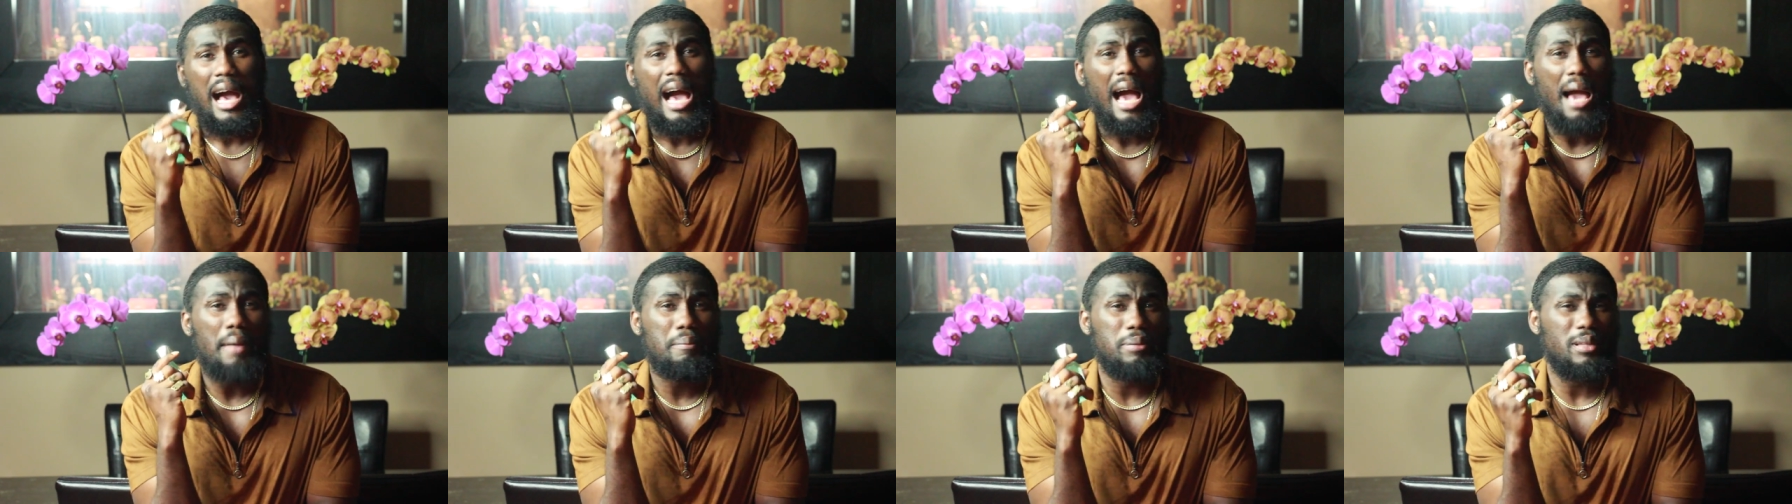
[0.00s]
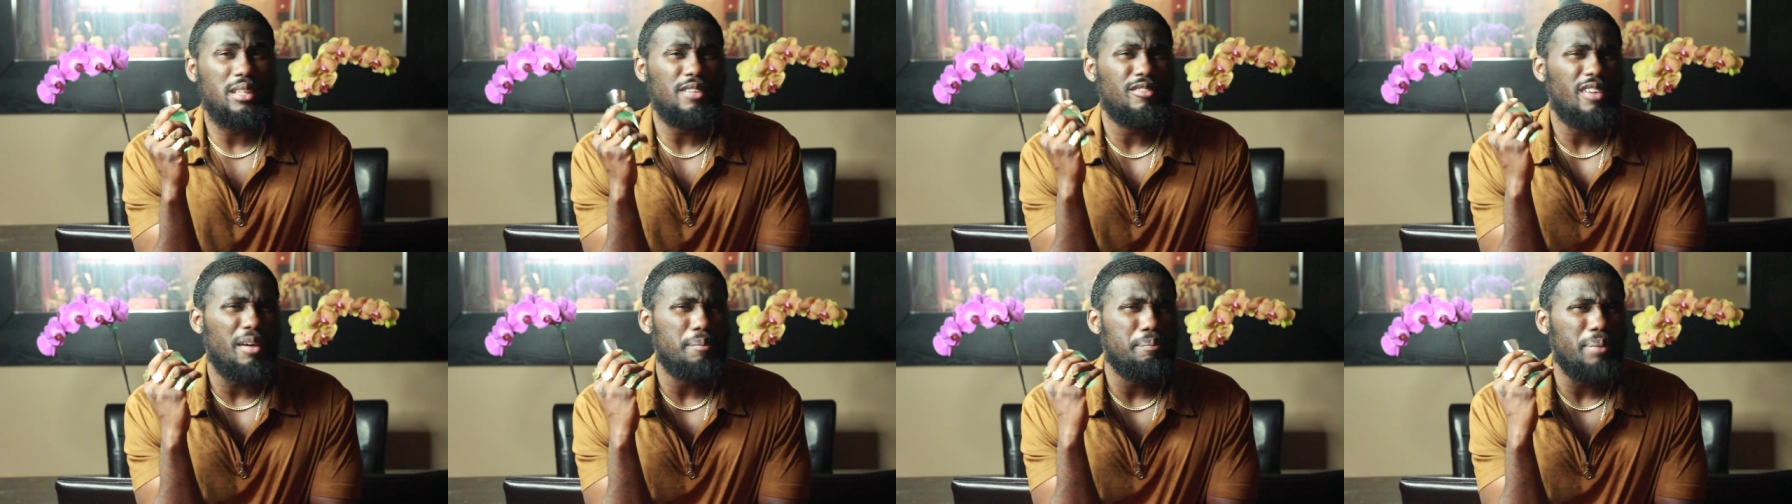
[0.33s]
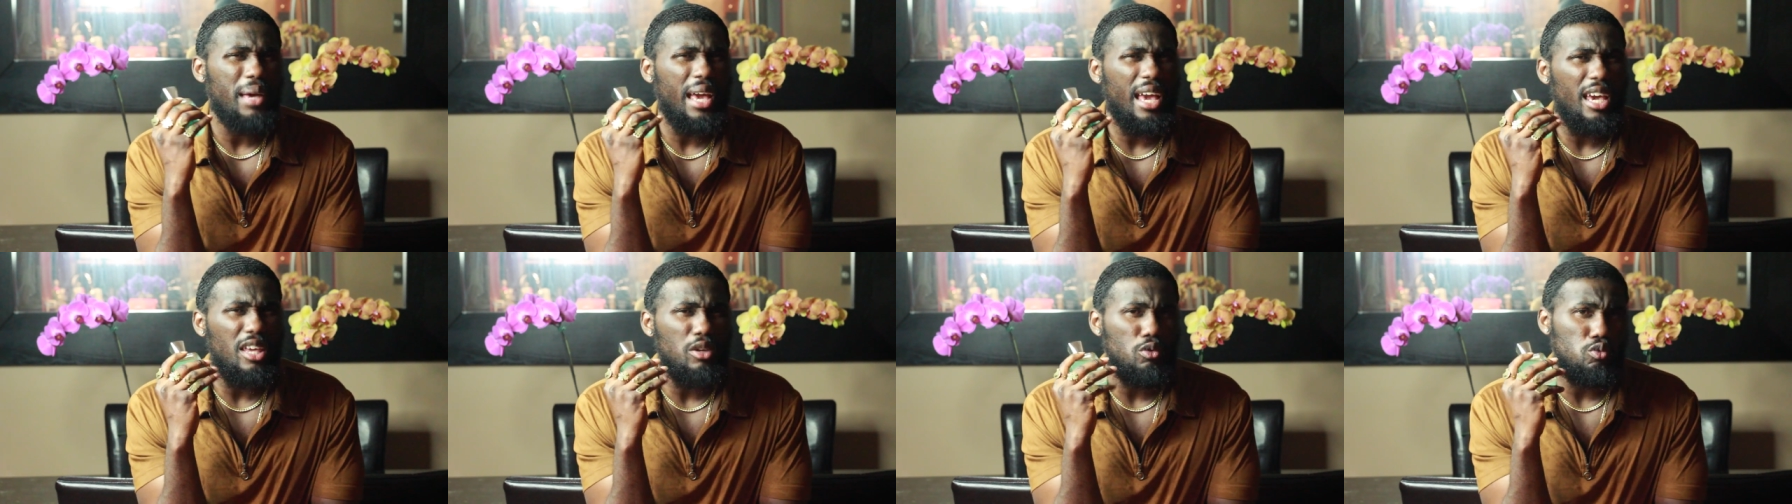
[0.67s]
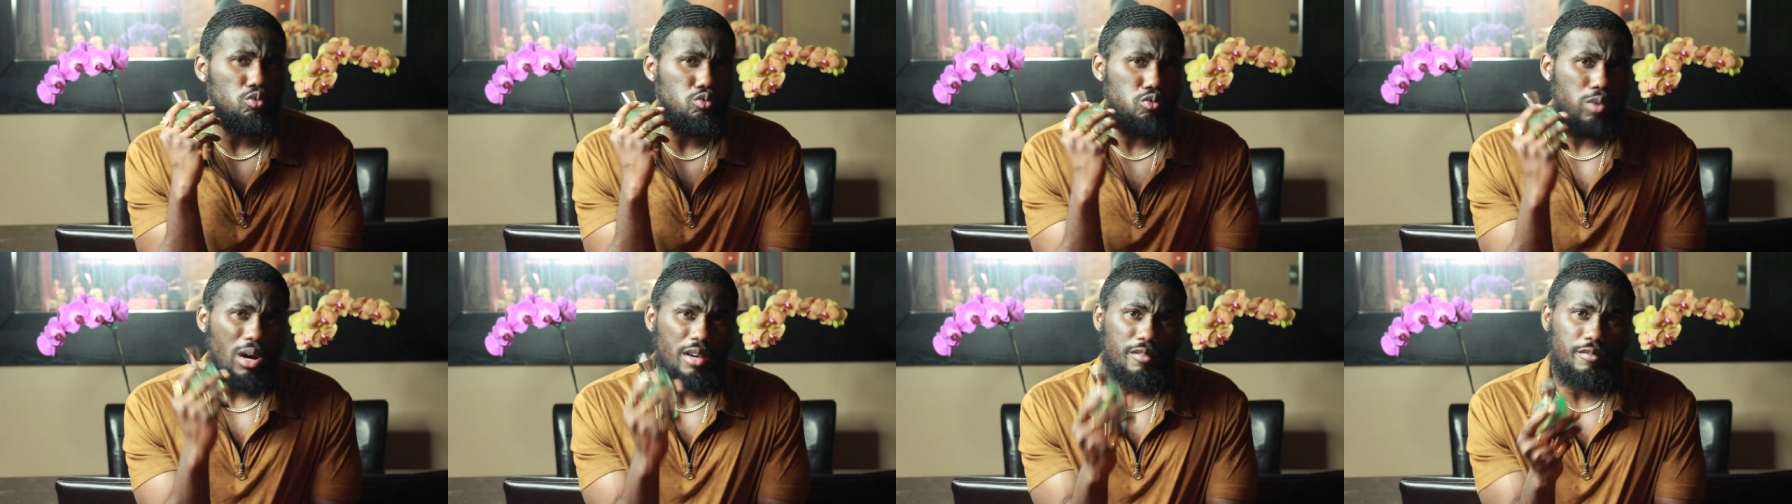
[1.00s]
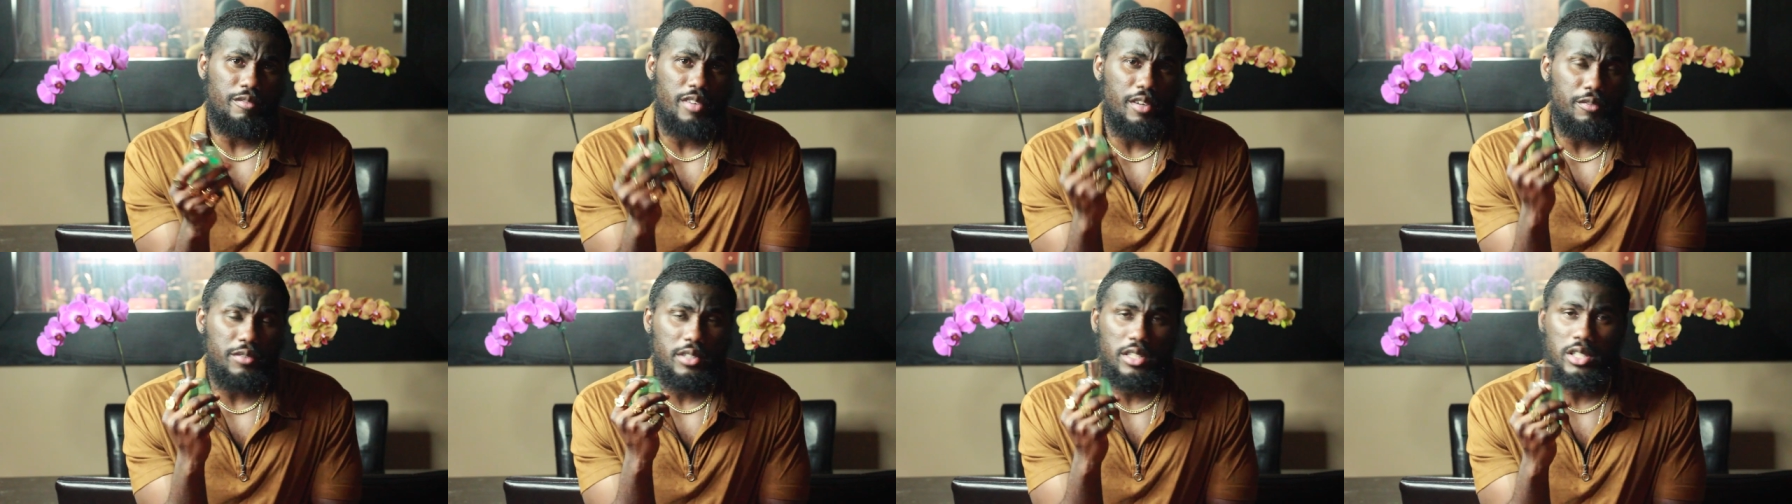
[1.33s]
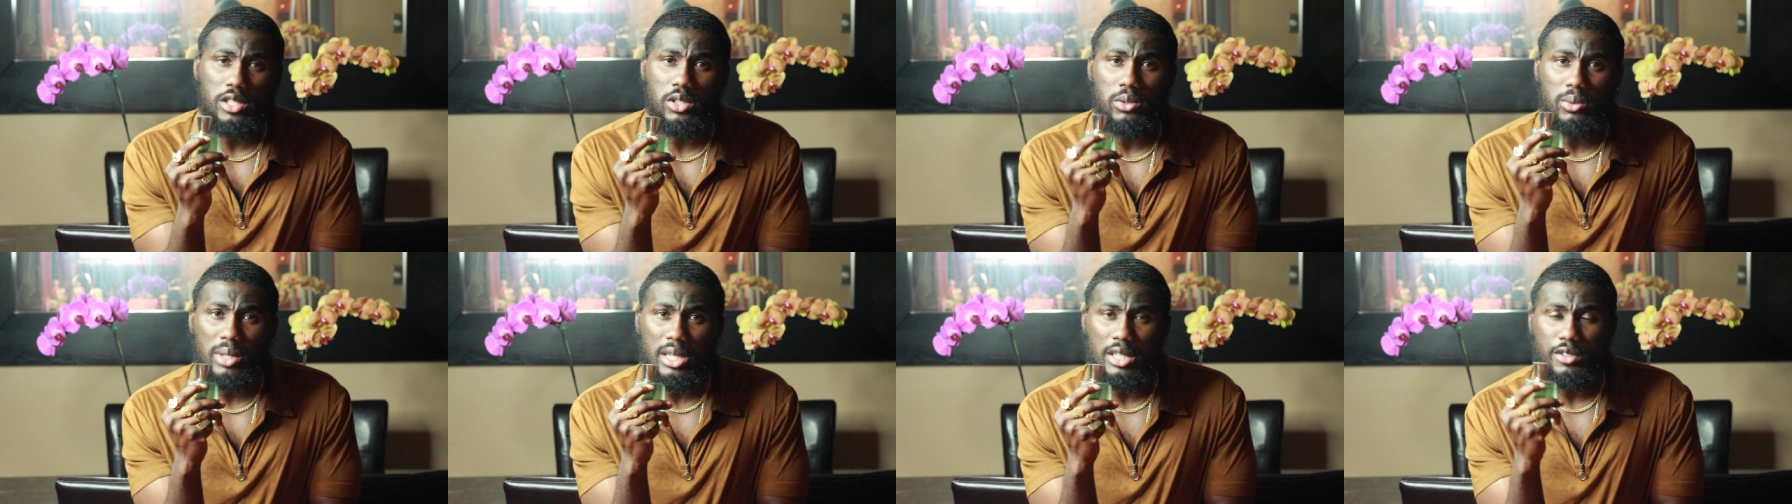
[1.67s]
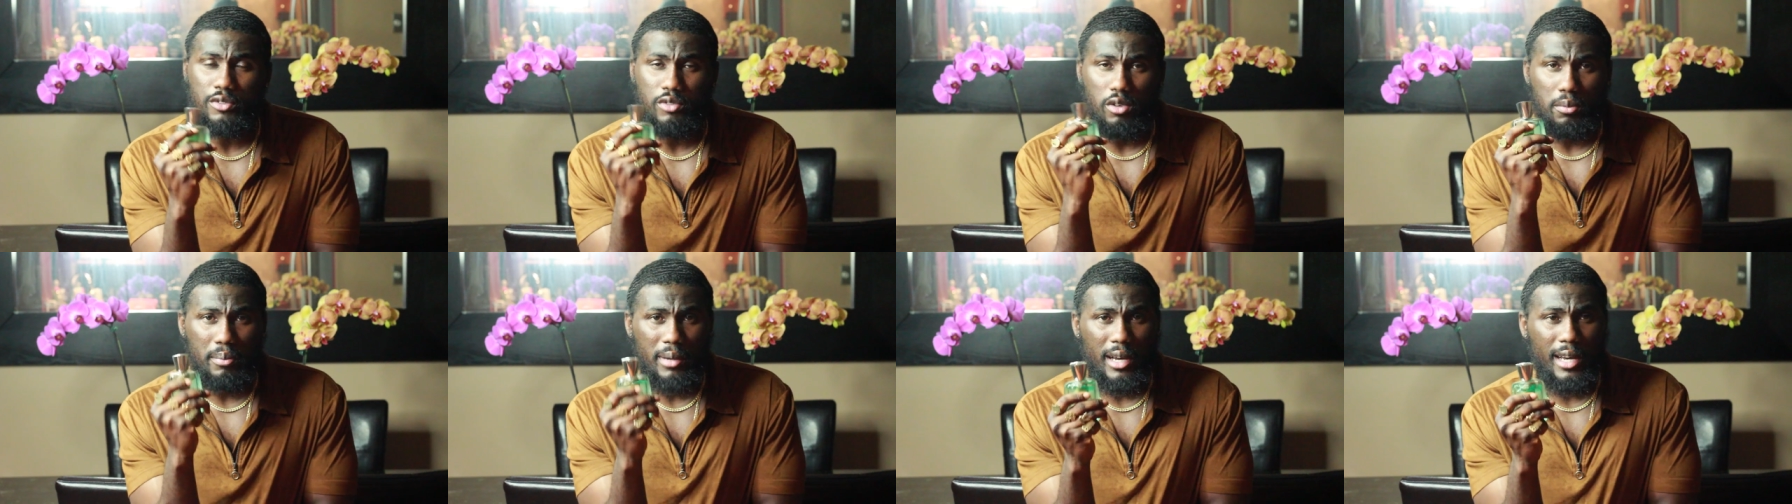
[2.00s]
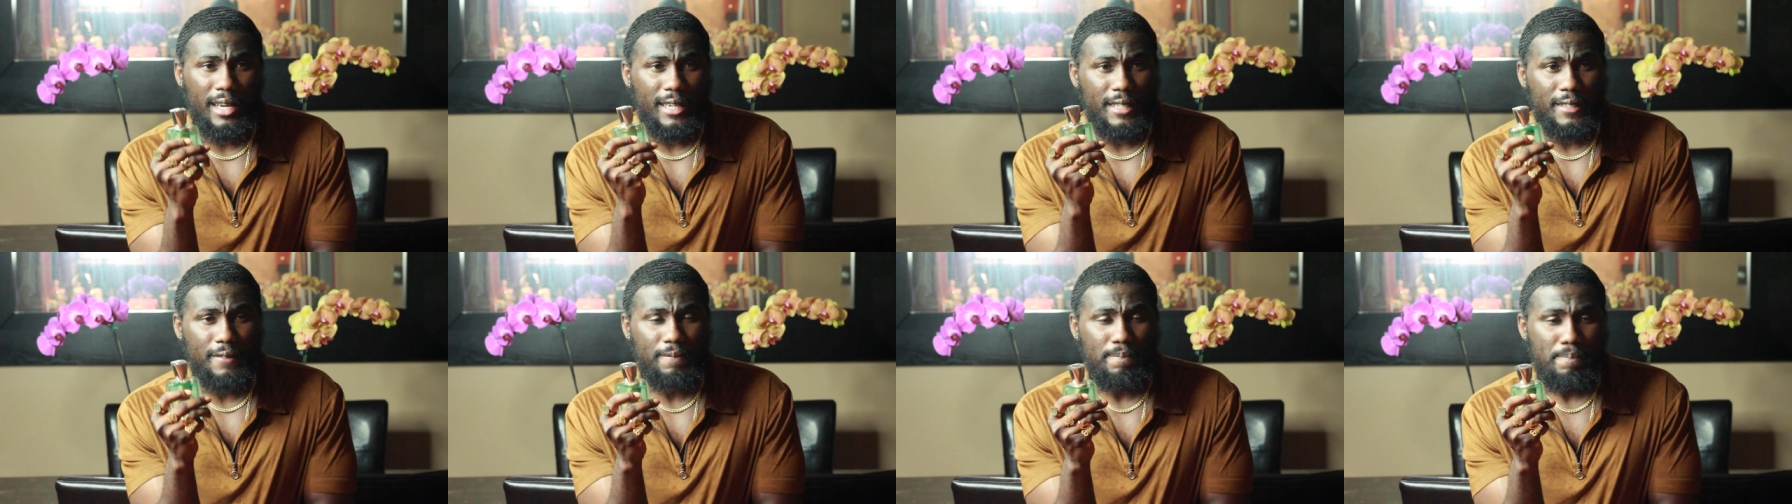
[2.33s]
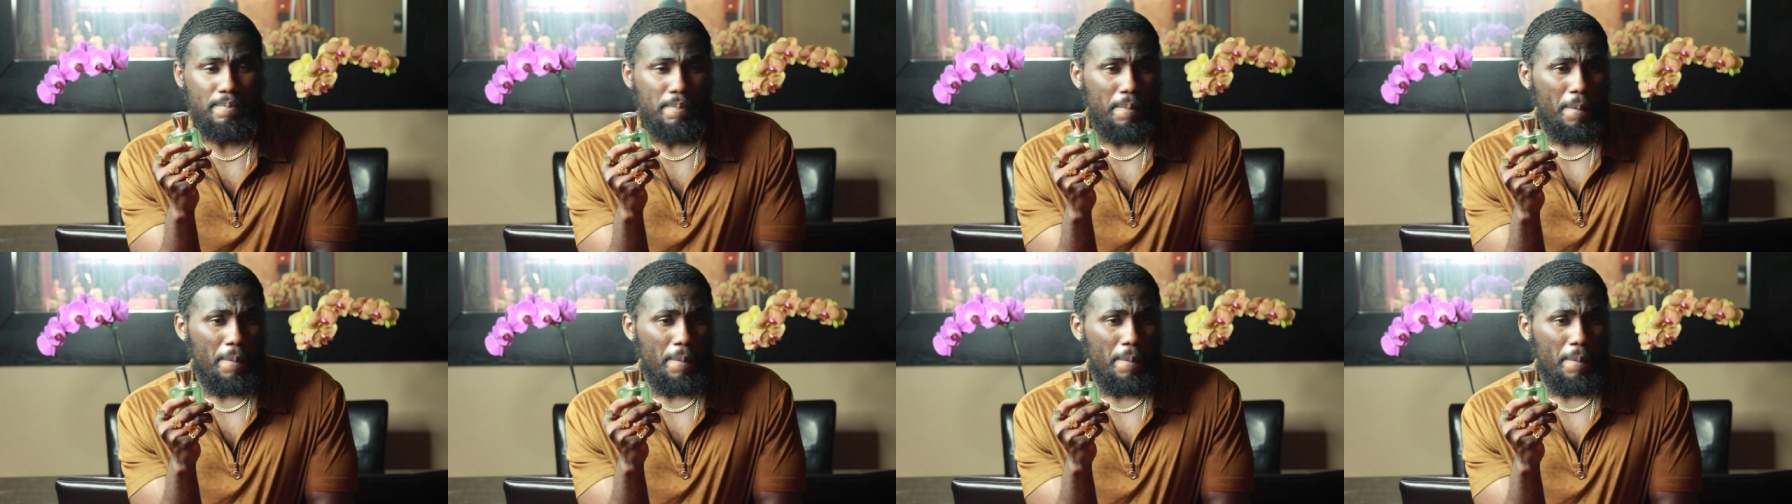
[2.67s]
I believe I paid 150 US for mine,